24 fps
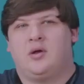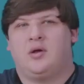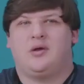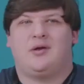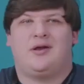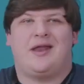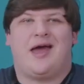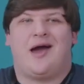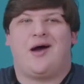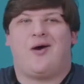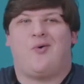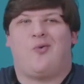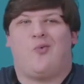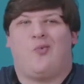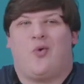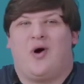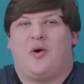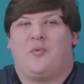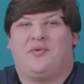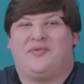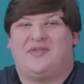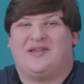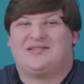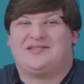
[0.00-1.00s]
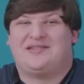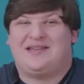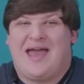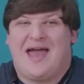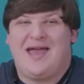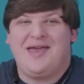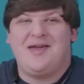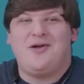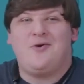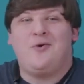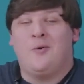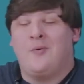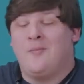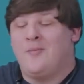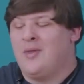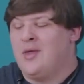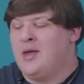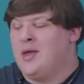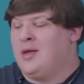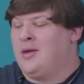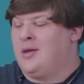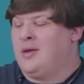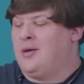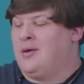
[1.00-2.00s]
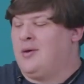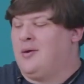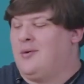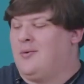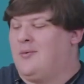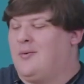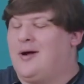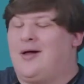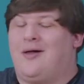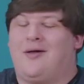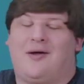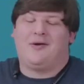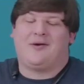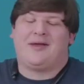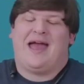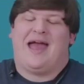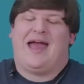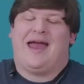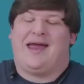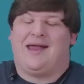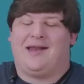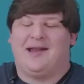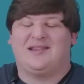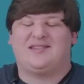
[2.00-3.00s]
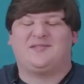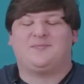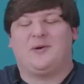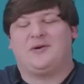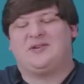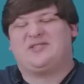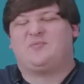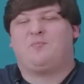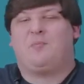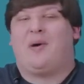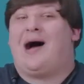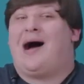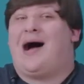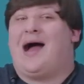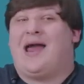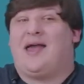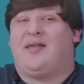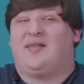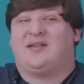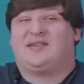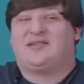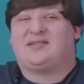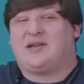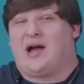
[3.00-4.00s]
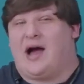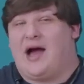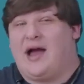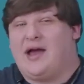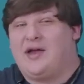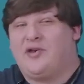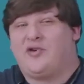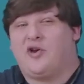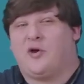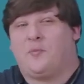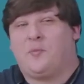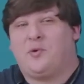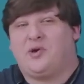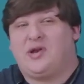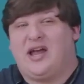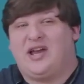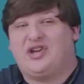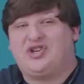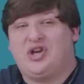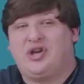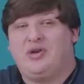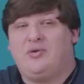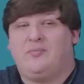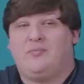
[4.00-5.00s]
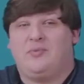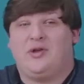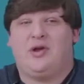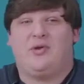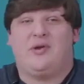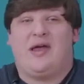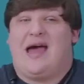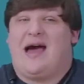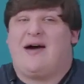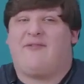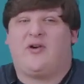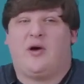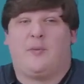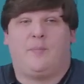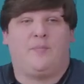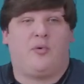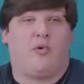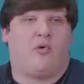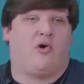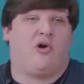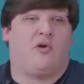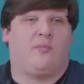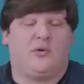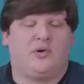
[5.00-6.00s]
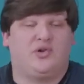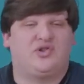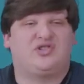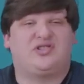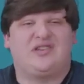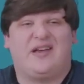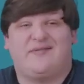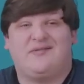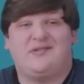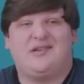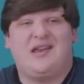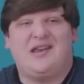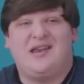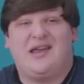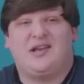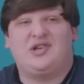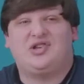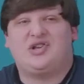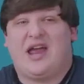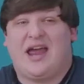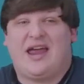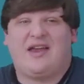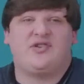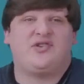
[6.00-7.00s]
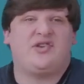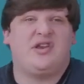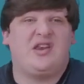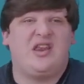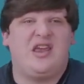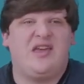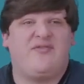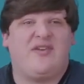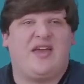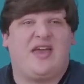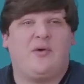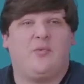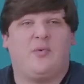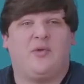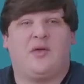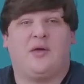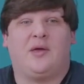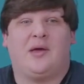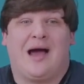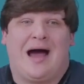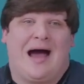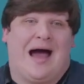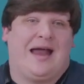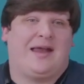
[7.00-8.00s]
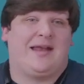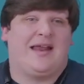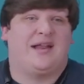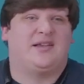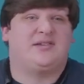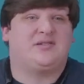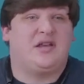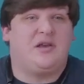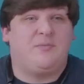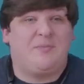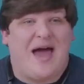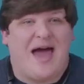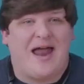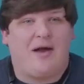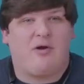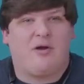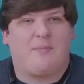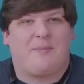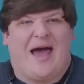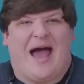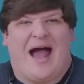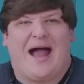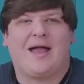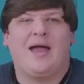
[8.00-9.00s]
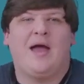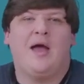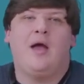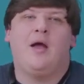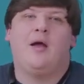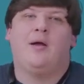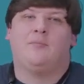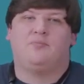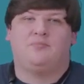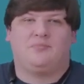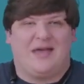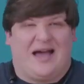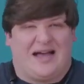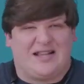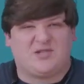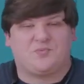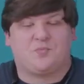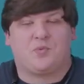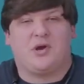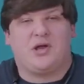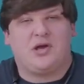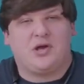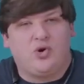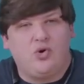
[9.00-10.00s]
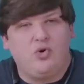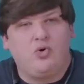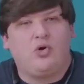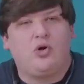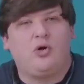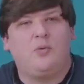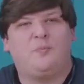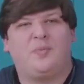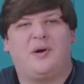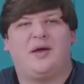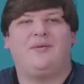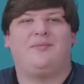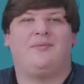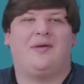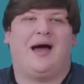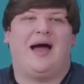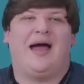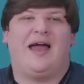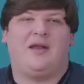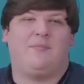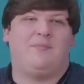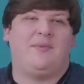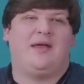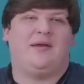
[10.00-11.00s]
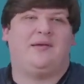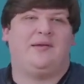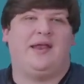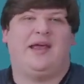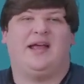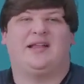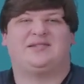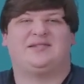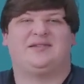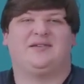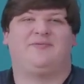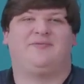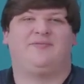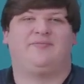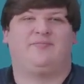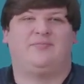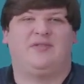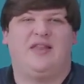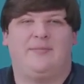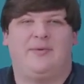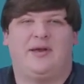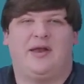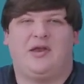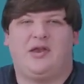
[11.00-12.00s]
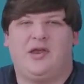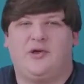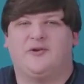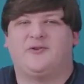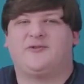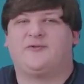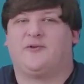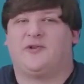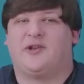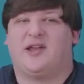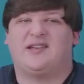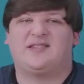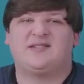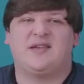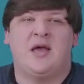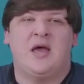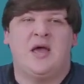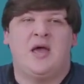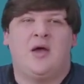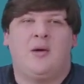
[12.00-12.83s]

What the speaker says: Now, what would this get you? Well, okay, in its most pie-in-the-sky interpretation, you'd have a portable 17-inch HD TV with a high-density battery pack. That's pretty cool, but I admit it's of limited usefulness.